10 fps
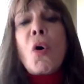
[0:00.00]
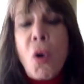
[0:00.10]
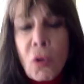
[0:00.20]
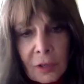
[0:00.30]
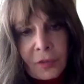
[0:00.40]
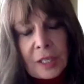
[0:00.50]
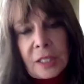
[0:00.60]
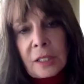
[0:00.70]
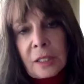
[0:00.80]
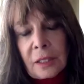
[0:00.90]
all of
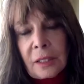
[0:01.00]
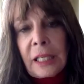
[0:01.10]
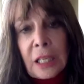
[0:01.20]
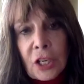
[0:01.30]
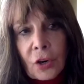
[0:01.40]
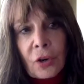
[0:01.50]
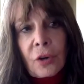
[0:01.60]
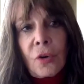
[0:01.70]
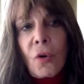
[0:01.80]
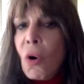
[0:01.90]
us here,
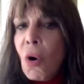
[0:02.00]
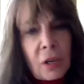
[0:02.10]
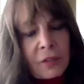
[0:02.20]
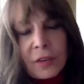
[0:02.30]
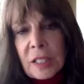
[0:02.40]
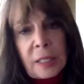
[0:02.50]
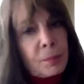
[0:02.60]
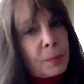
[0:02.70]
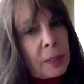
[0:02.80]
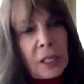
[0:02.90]
all of us.
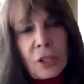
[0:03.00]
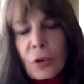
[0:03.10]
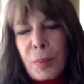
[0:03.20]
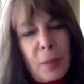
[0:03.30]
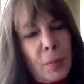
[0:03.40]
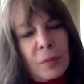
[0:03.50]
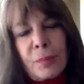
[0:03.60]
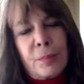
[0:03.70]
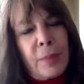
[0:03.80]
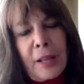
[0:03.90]
And, you know, people,
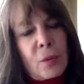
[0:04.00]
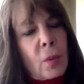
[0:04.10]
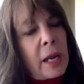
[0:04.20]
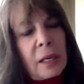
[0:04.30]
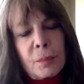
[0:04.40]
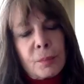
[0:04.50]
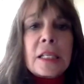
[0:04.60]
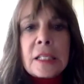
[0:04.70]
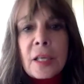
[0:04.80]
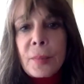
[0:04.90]
by the way,
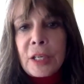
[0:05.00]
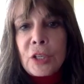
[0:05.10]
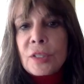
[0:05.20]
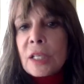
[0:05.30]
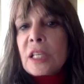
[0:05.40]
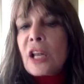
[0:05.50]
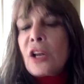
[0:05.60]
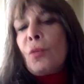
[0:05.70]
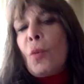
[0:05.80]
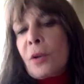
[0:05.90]
somebody who says, I
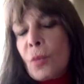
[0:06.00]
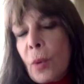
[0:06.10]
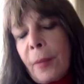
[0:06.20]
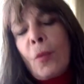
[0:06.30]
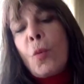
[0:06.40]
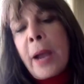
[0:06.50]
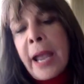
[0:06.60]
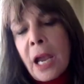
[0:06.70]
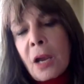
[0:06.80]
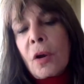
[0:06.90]
don't want to wear,
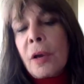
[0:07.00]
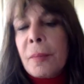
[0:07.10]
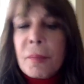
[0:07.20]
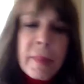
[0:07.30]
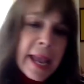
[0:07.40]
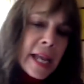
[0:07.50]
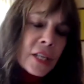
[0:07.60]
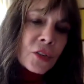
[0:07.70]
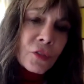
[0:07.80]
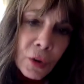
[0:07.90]
wear a
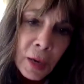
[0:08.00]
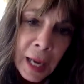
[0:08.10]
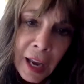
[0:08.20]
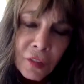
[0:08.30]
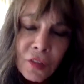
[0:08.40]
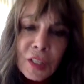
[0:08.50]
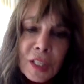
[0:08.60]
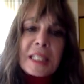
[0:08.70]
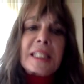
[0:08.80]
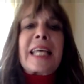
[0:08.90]
mask for
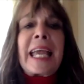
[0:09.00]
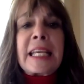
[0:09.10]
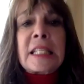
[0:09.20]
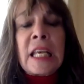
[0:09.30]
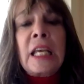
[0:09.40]
heaven's sakes.